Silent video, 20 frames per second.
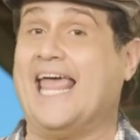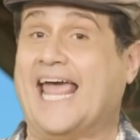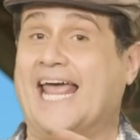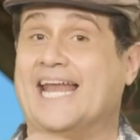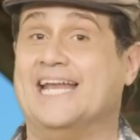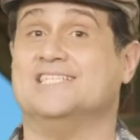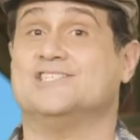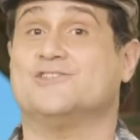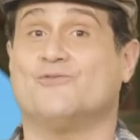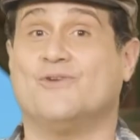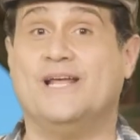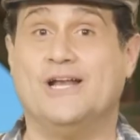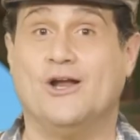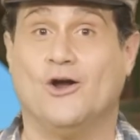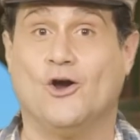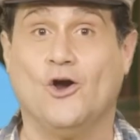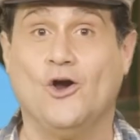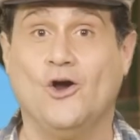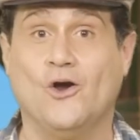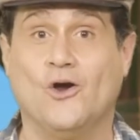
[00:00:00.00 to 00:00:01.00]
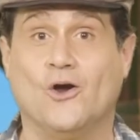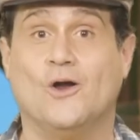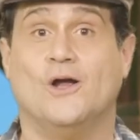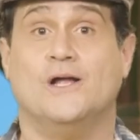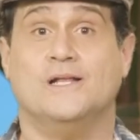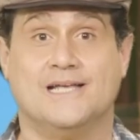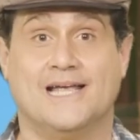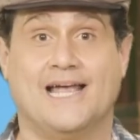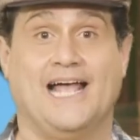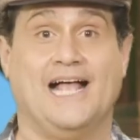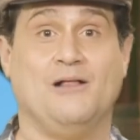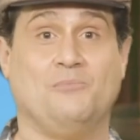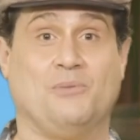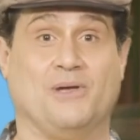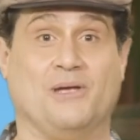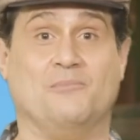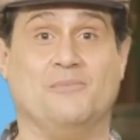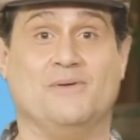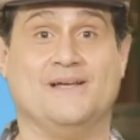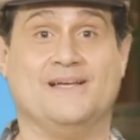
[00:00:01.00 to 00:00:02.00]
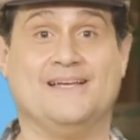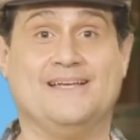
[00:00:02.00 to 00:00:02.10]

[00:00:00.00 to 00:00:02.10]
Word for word: and his friend Hur to help him.